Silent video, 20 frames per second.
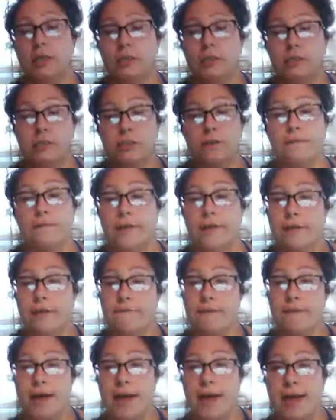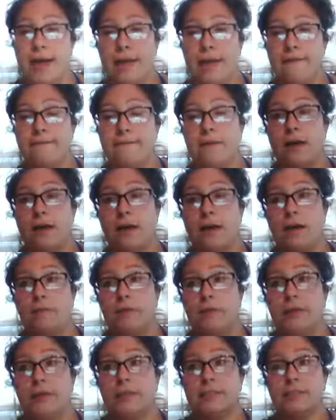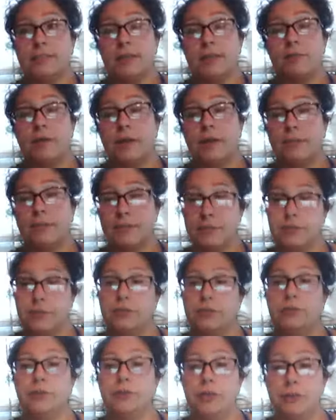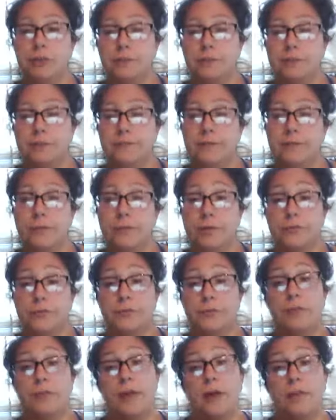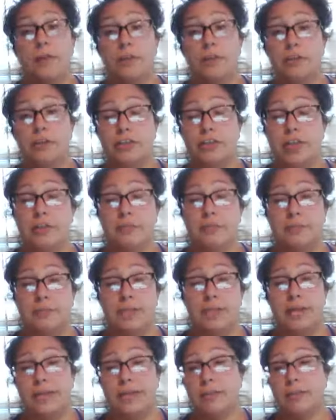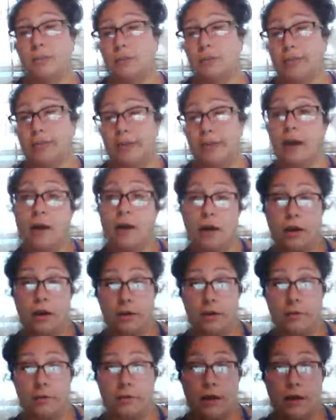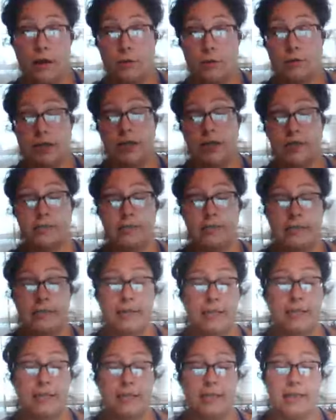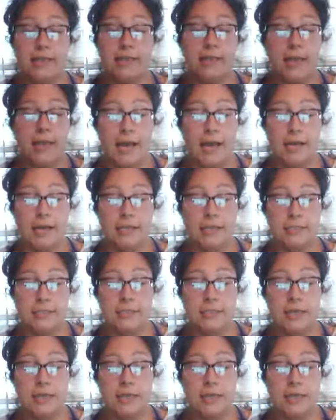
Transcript: So find 5. You can separate them into 2 groups if it works with color, shape, size, what they are, the objects, anything like that.